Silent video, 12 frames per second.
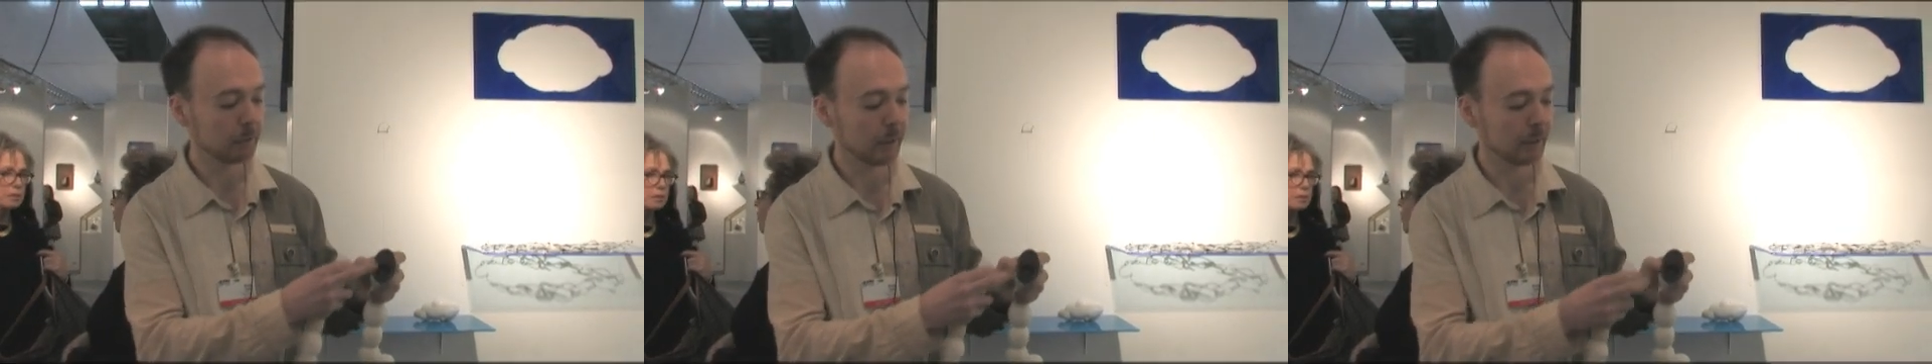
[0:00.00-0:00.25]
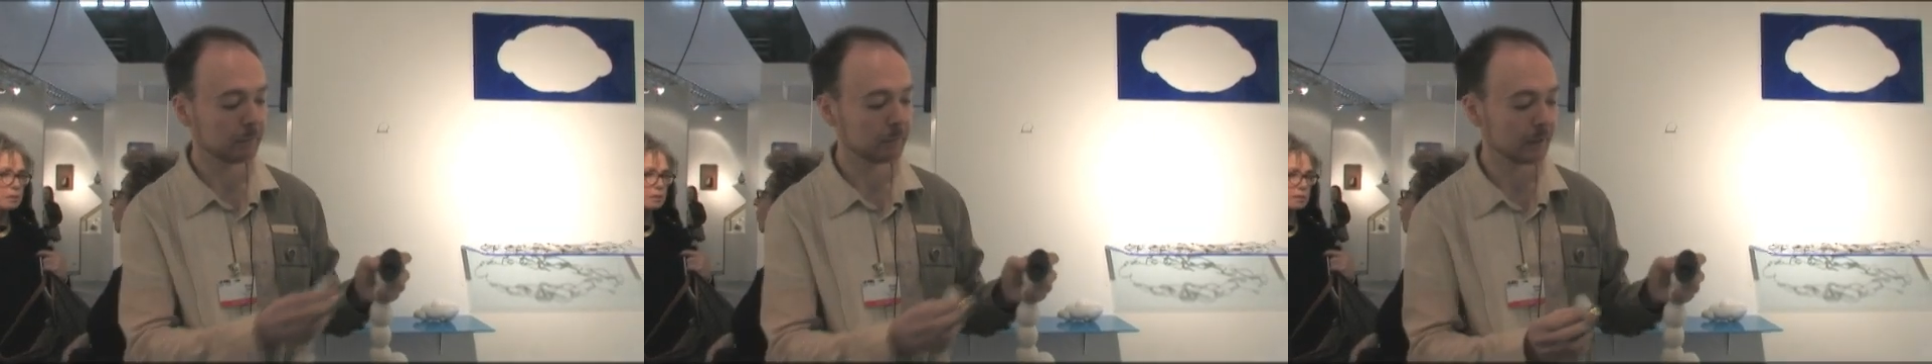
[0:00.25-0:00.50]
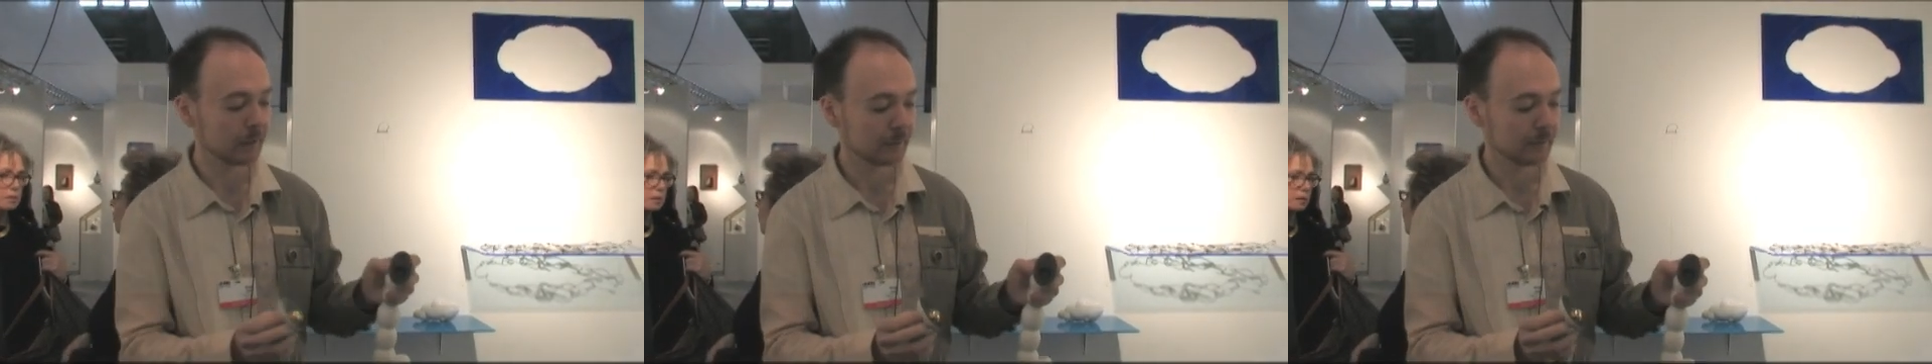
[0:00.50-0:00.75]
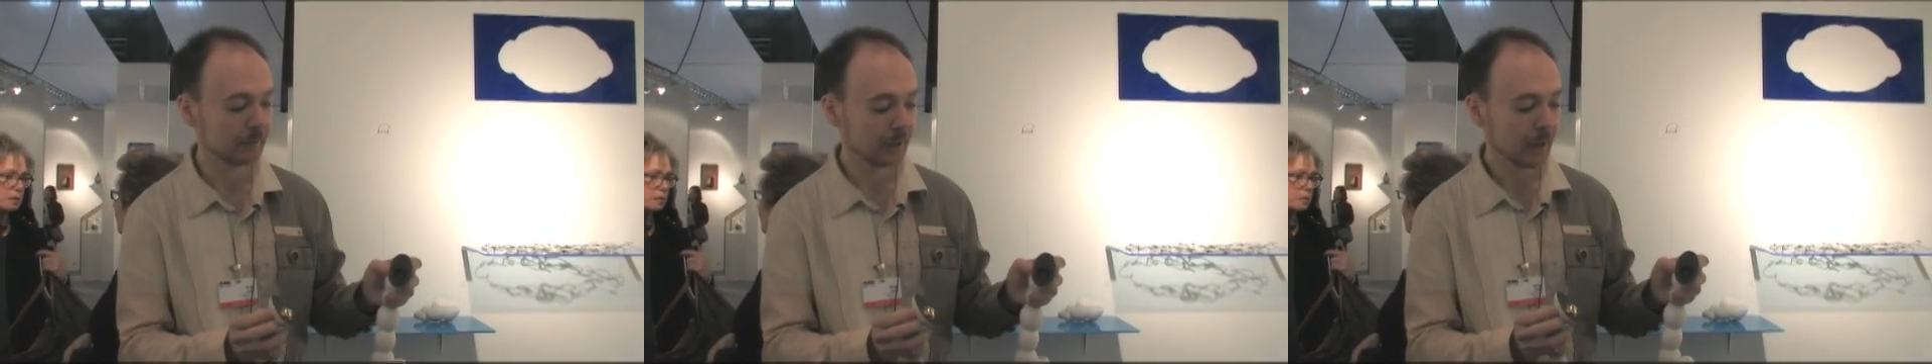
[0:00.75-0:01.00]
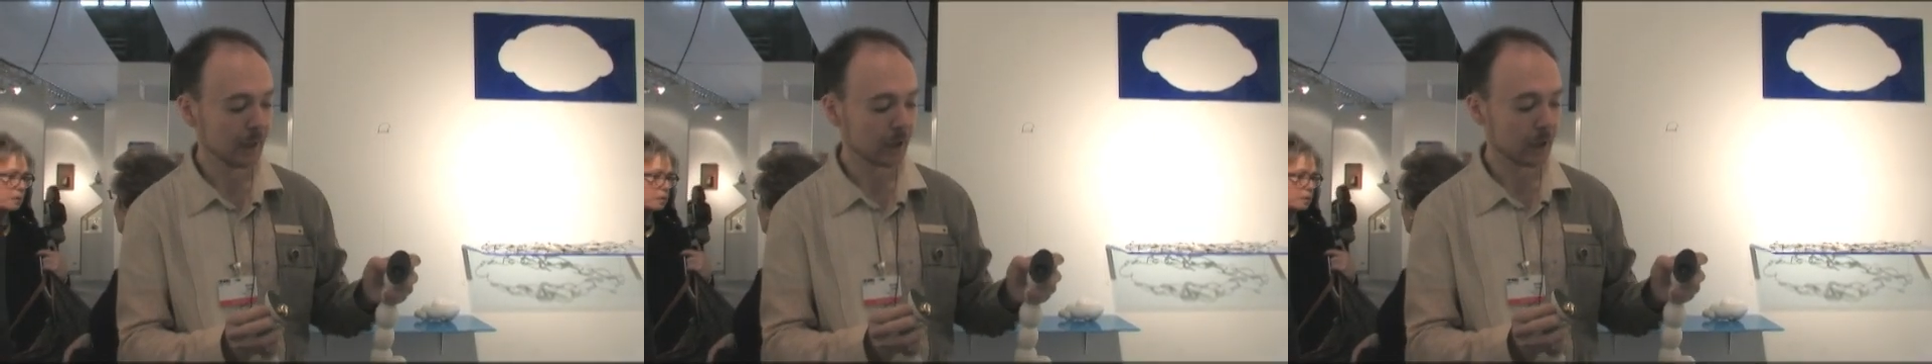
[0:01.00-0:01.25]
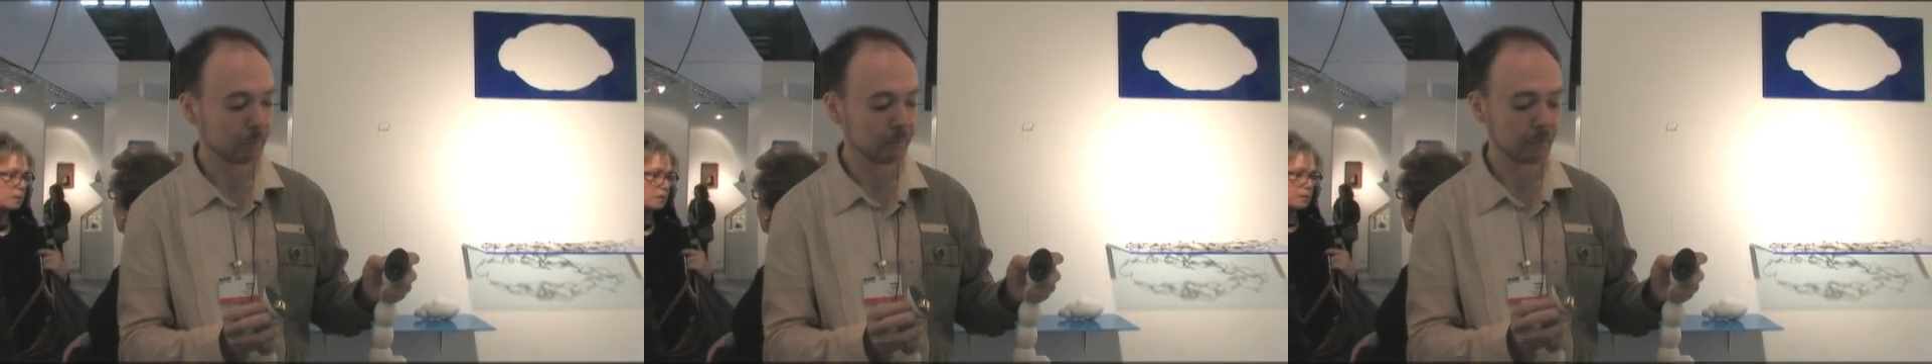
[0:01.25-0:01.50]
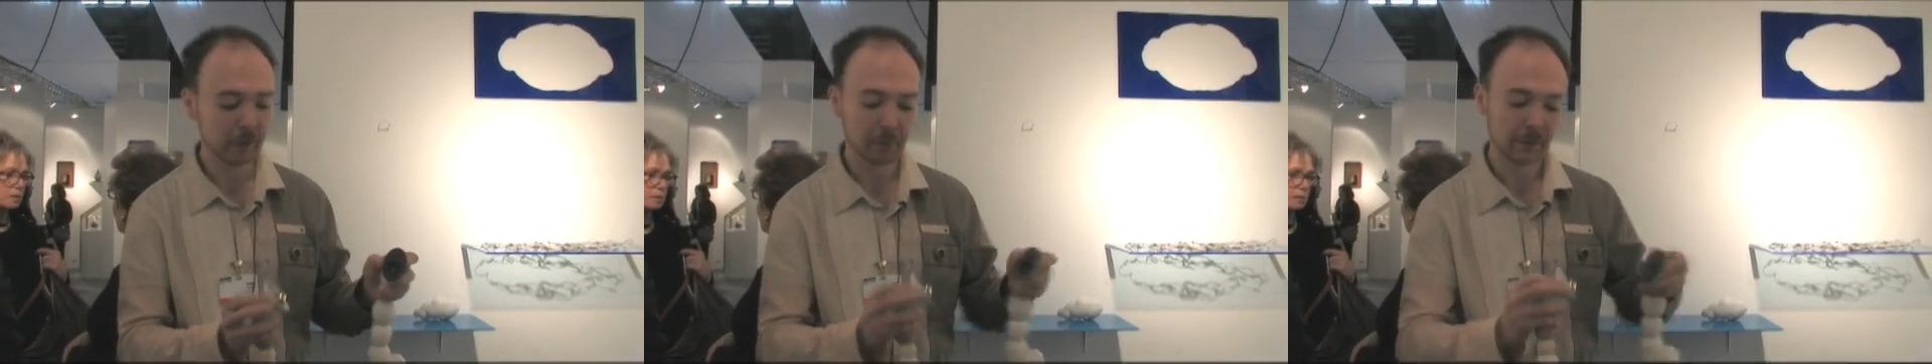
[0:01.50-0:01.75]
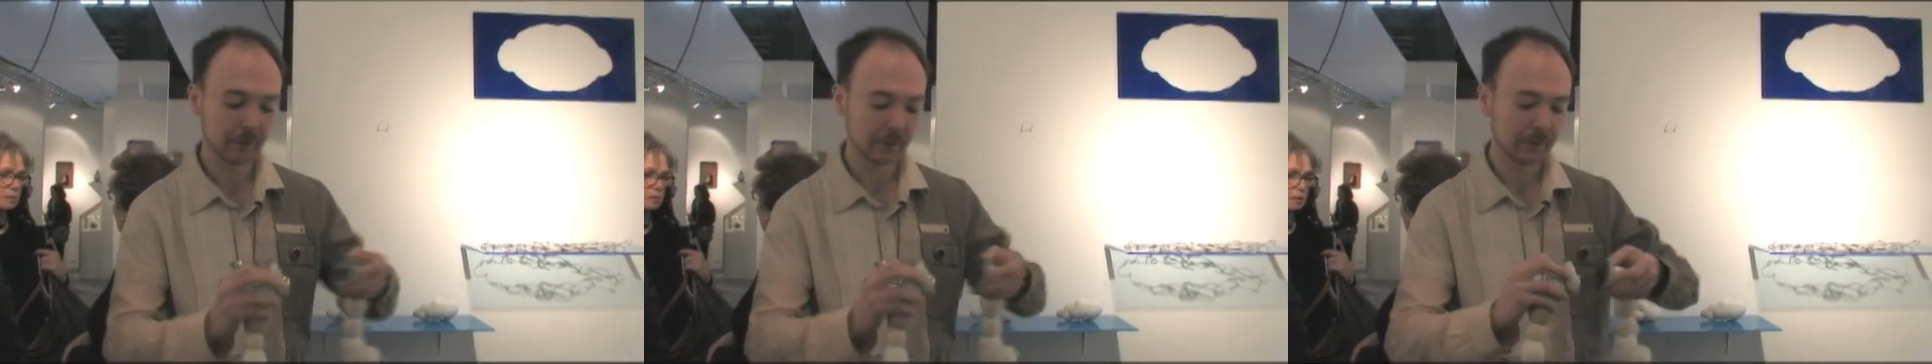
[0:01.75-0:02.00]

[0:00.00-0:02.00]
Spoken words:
bit of carbon fiber,